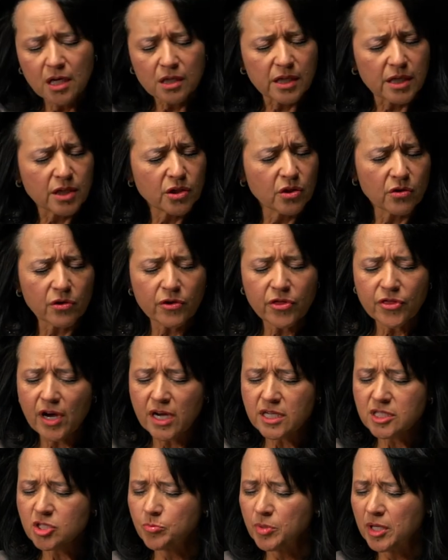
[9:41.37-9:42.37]
Let Your
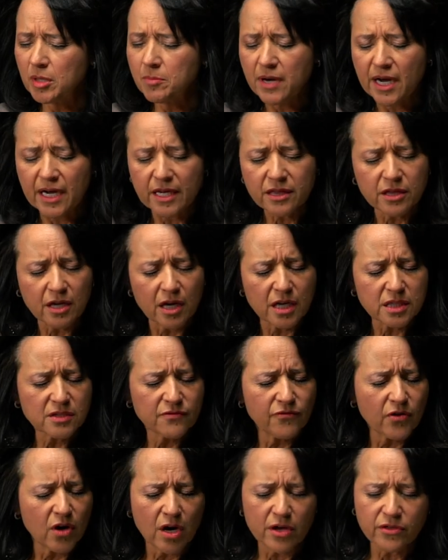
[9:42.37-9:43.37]
thoughts be my
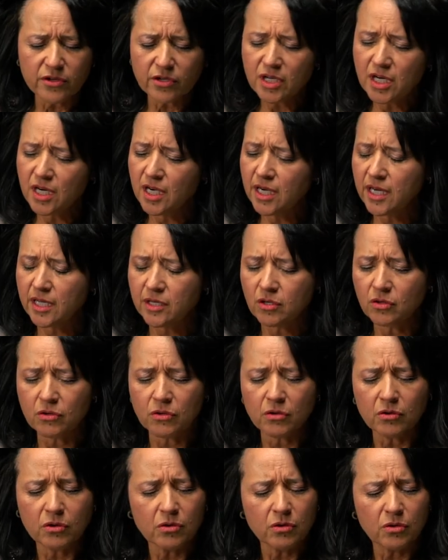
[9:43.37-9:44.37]
thoughts, Father God.
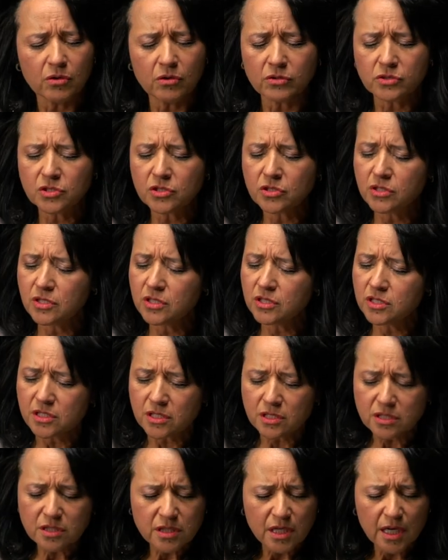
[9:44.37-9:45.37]
Oh
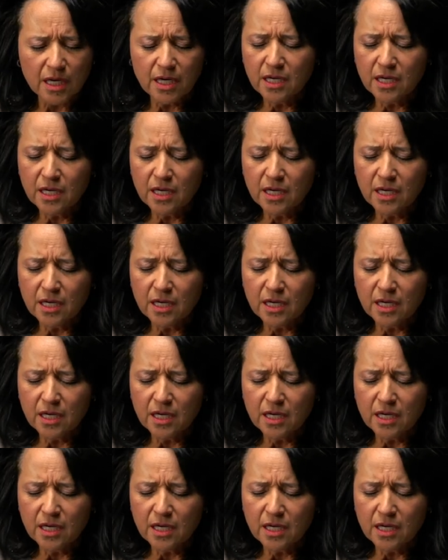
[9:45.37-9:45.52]
Jesus